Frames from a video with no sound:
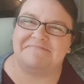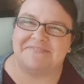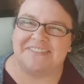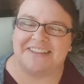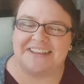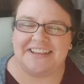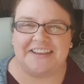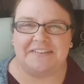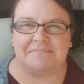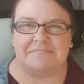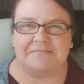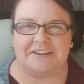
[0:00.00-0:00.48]

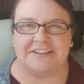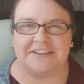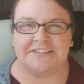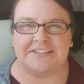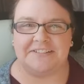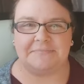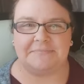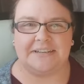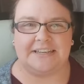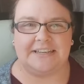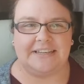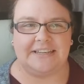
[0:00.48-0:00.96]
He
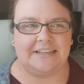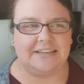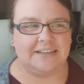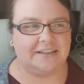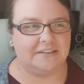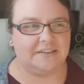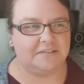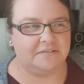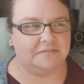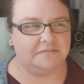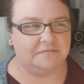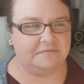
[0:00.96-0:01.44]
approached me
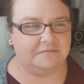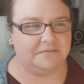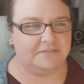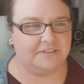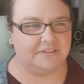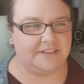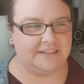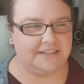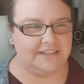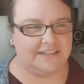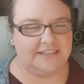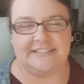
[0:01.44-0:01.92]

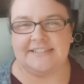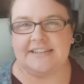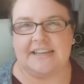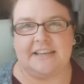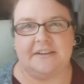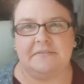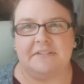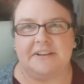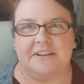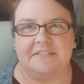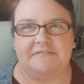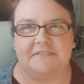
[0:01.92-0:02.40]
the
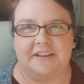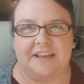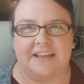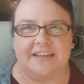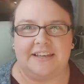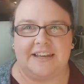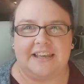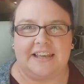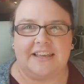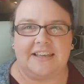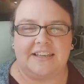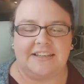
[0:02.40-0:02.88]
day we
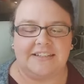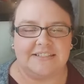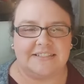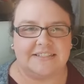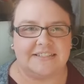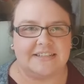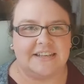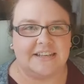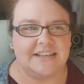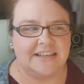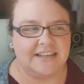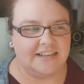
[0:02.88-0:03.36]
found
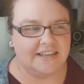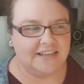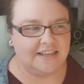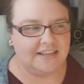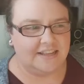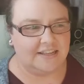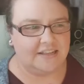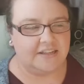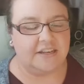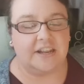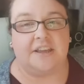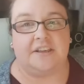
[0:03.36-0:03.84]
out.
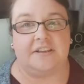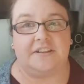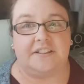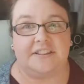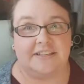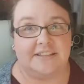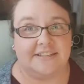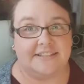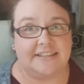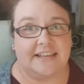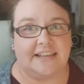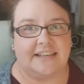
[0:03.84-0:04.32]
No,
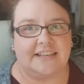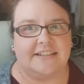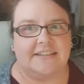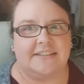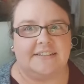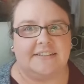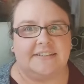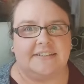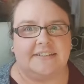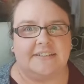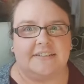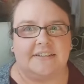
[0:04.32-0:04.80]
the
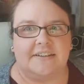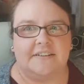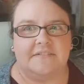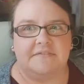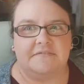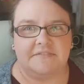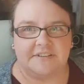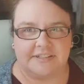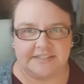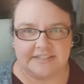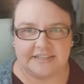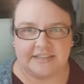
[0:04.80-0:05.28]
second
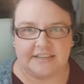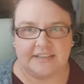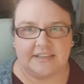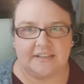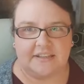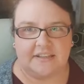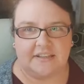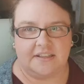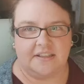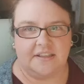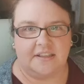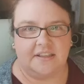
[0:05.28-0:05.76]
visit,
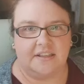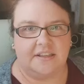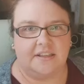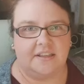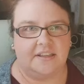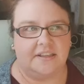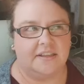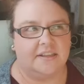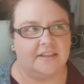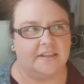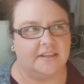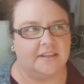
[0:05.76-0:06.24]

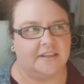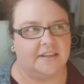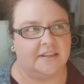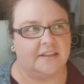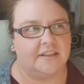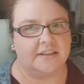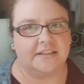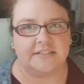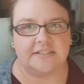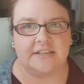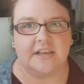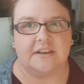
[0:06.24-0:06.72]

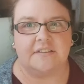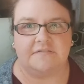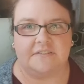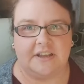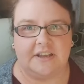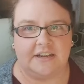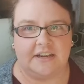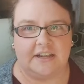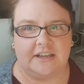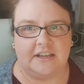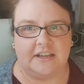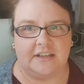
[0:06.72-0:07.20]
because I
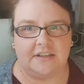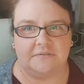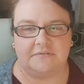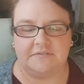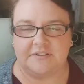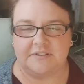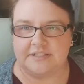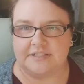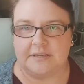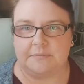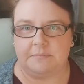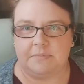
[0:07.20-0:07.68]
found out a
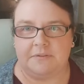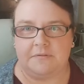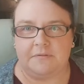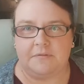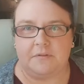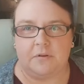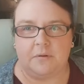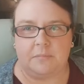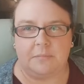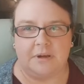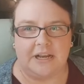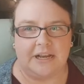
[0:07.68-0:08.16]
visit
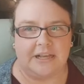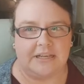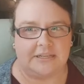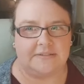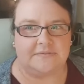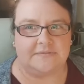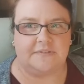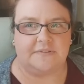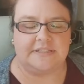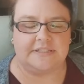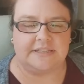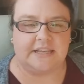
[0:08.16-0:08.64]
before my
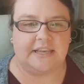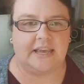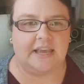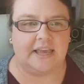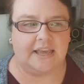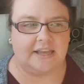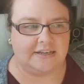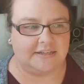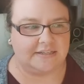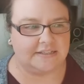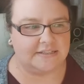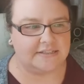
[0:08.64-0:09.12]
last visit,
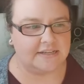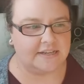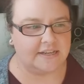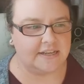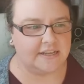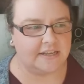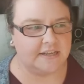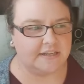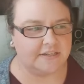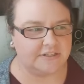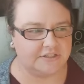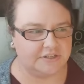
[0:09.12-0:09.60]
and
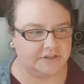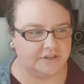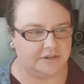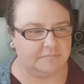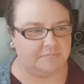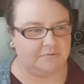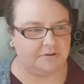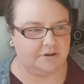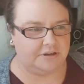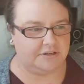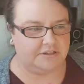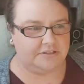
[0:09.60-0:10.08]
John
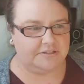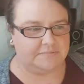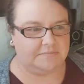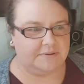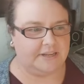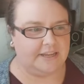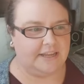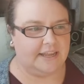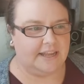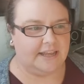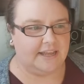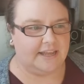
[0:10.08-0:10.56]
approached
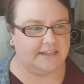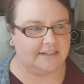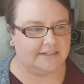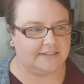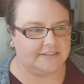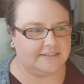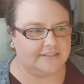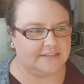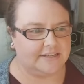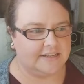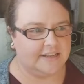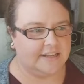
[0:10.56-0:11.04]
me
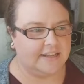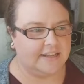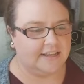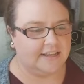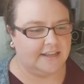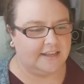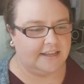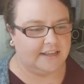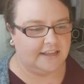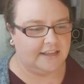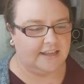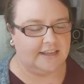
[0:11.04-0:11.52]
and
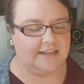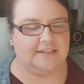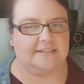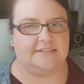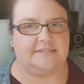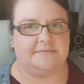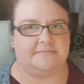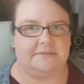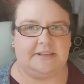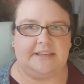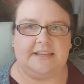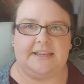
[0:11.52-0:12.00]
he
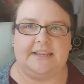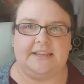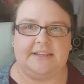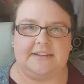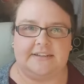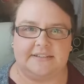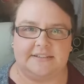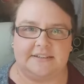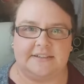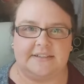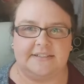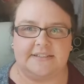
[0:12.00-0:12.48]
asked me,
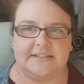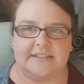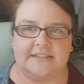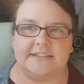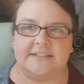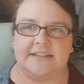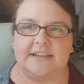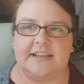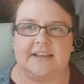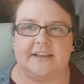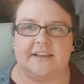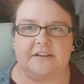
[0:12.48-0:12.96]
and I
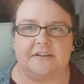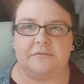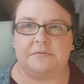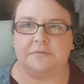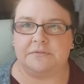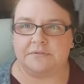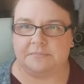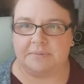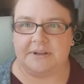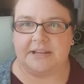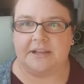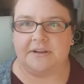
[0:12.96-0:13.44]
said, yeah, I
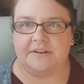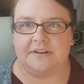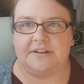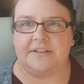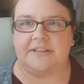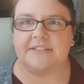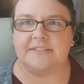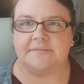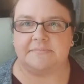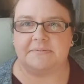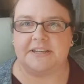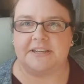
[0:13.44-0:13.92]
would be
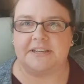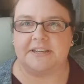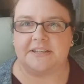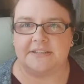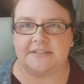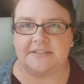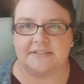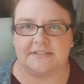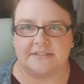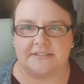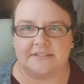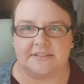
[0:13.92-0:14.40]
honoured,
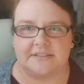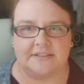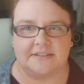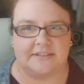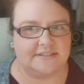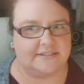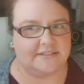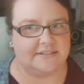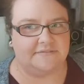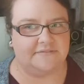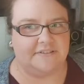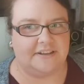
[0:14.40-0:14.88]
because
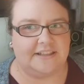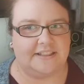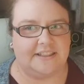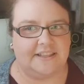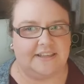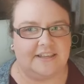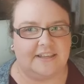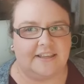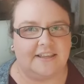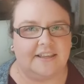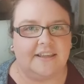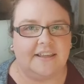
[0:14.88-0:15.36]
it's the fact
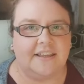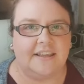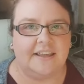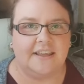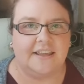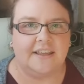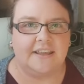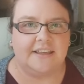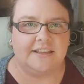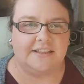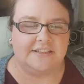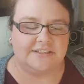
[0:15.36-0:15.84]
that
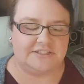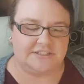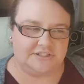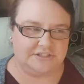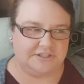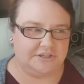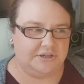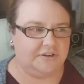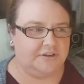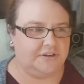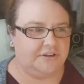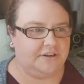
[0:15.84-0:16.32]
it's
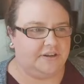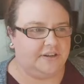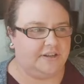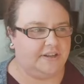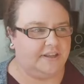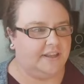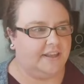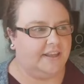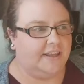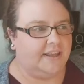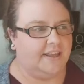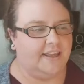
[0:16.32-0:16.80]
John,
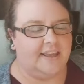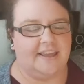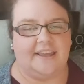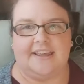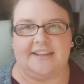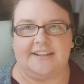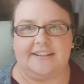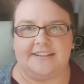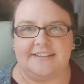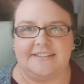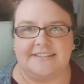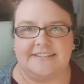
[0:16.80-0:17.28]

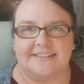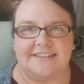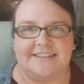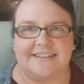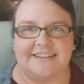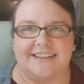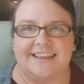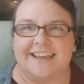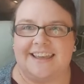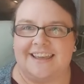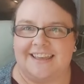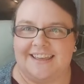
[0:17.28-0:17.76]
and
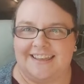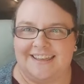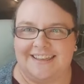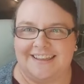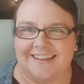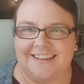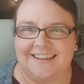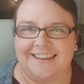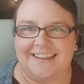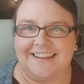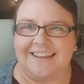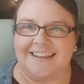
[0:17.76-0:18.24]
yeah,
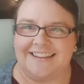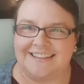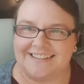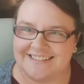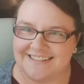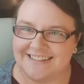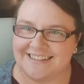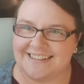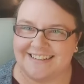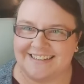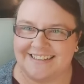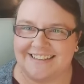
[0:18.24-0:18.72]
he's
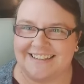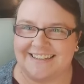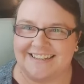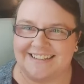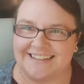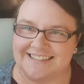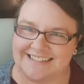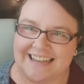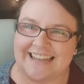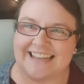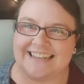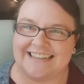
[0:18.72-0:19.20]
like
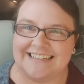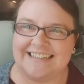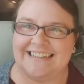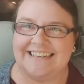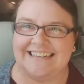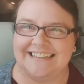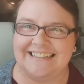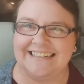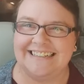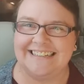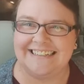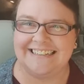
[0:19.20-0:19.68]
a dad.
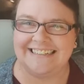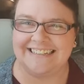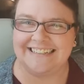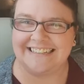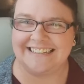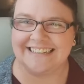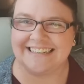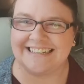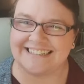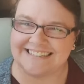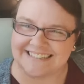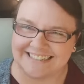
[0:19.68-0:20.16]

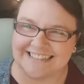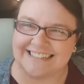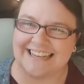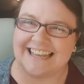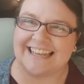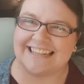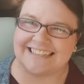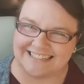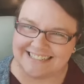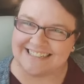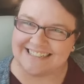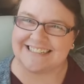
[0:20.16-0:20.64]
He's a
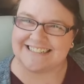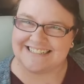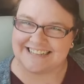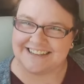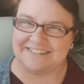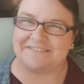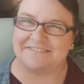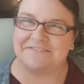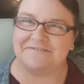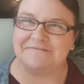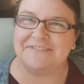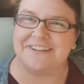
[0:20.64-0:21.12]
dad in the
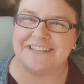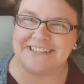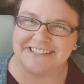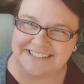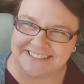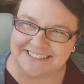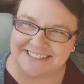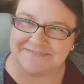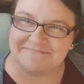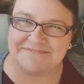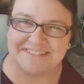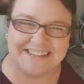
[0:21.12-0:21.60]
sewing
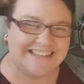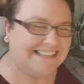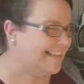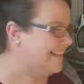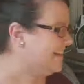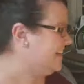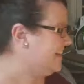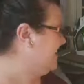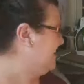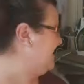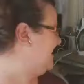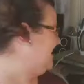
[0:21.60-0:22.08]
world to
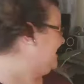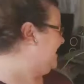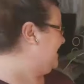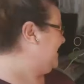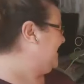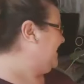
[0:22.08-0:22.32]
me.